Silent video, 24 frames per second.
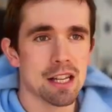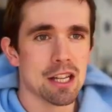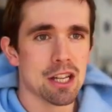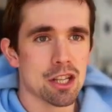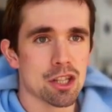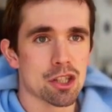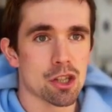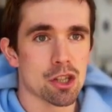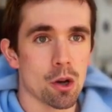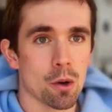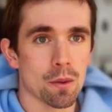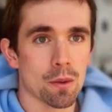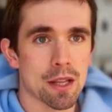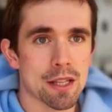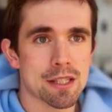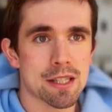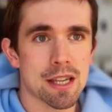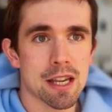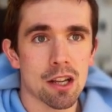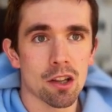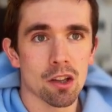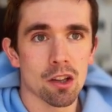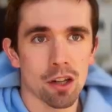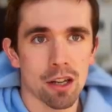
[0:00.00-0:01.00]
So let's
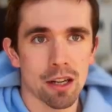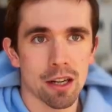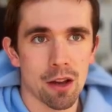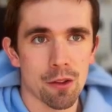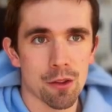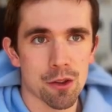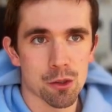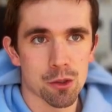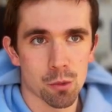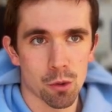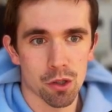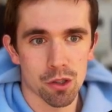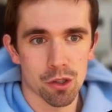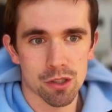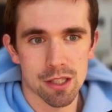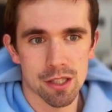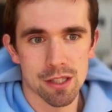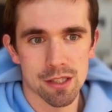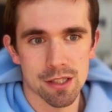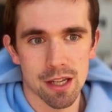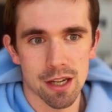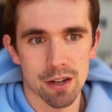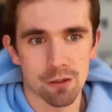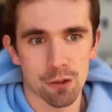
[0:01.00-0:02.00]
take a look at how this works
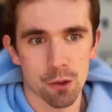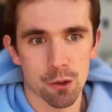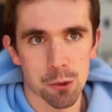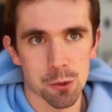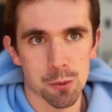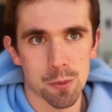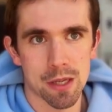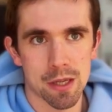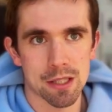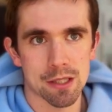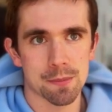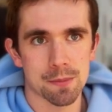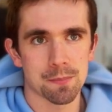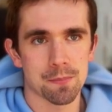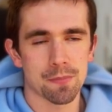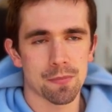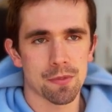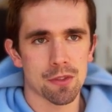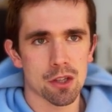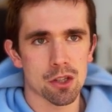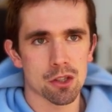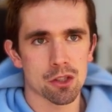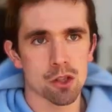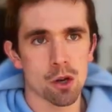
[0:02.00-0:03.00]
inside of Ghostbase.
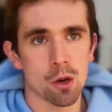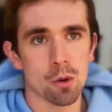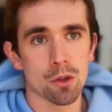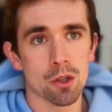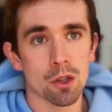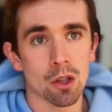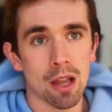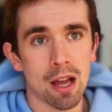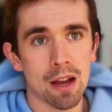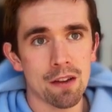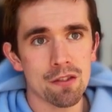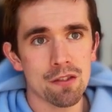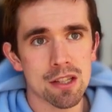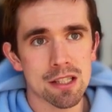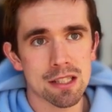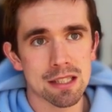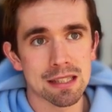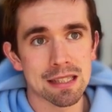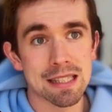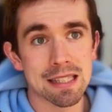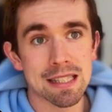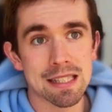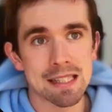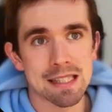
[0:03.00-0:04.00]
So you'll have this
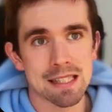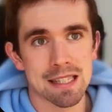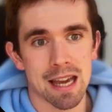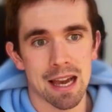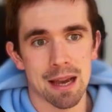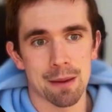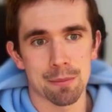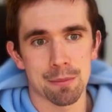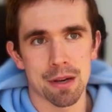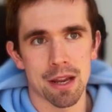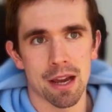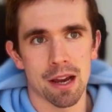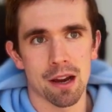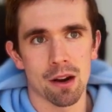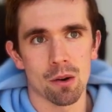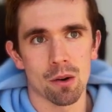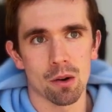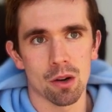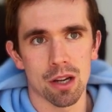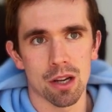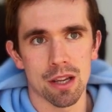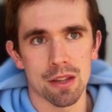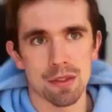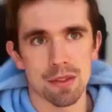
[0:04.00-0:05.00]
leads tab now
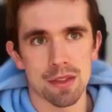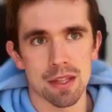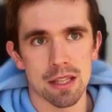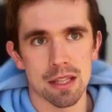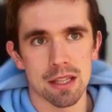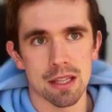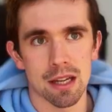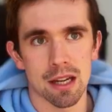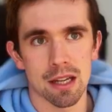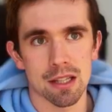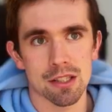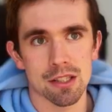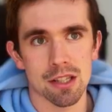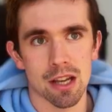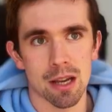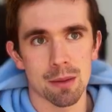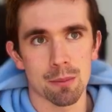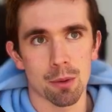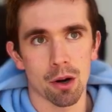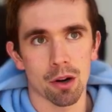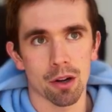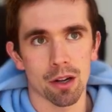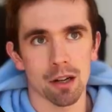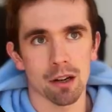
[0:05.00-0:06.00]
in the
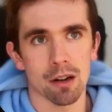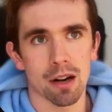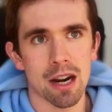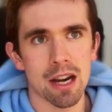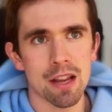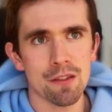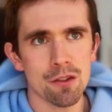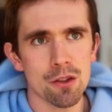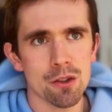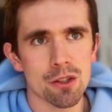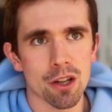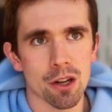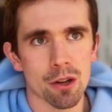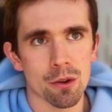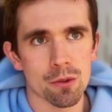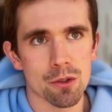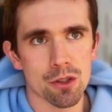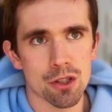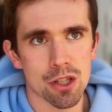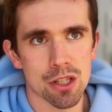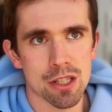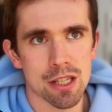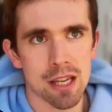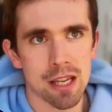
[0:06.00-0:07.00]
sidebar here, and if you don't,
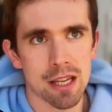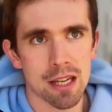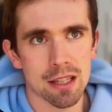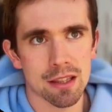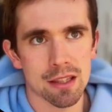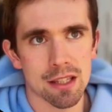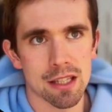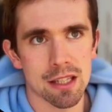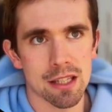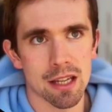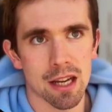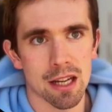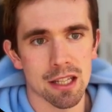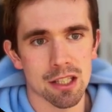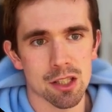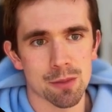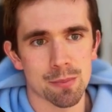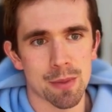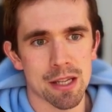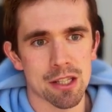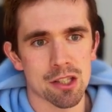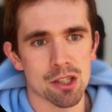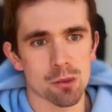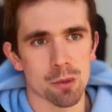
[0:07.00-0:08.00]
just hit the
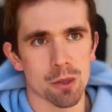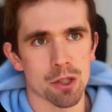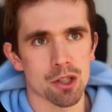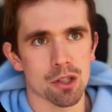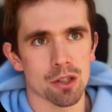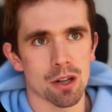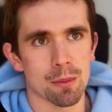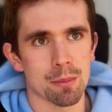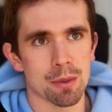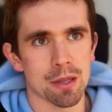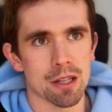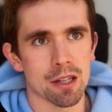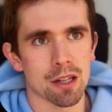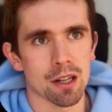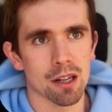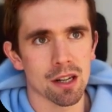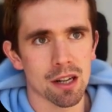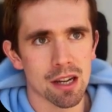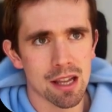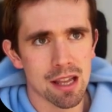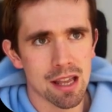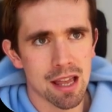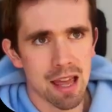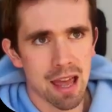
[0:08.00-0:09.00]
space switcher up here
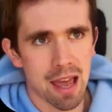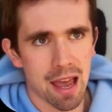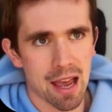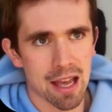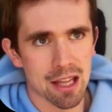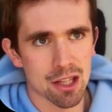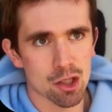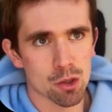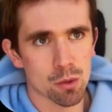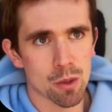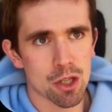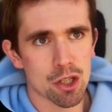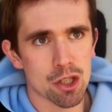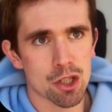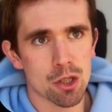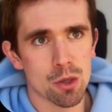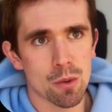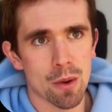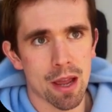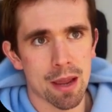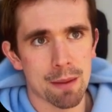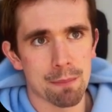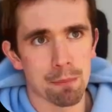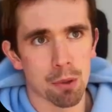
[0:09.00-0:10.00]
and switch
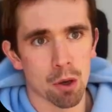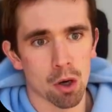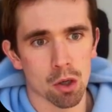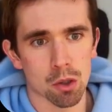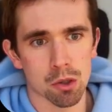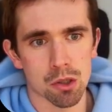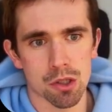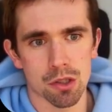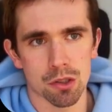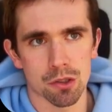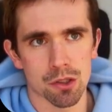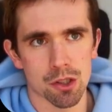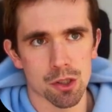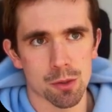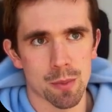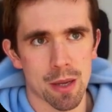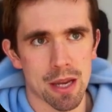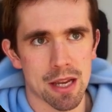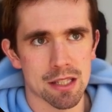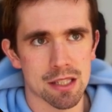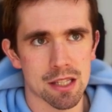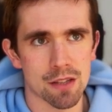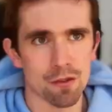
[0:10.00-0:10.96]
to a personal space.